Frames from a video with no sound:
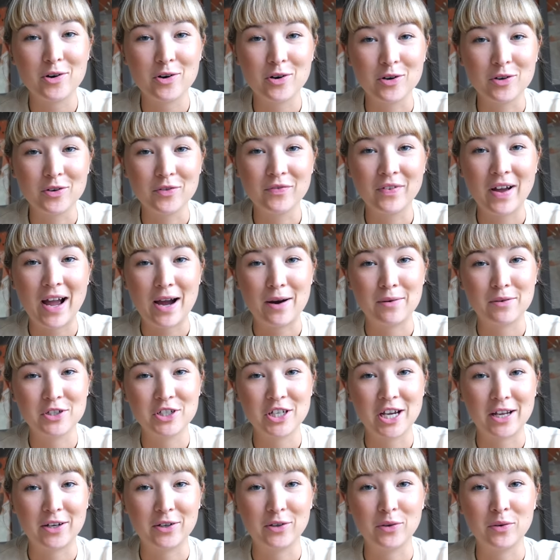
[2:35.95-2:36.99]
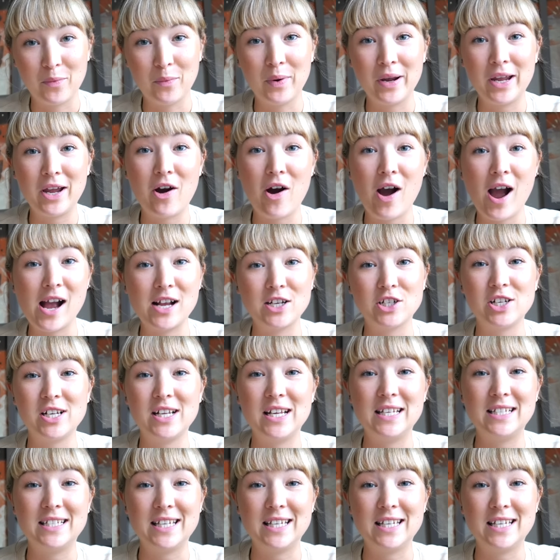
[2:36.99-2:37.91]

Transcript: of our channel. We are actually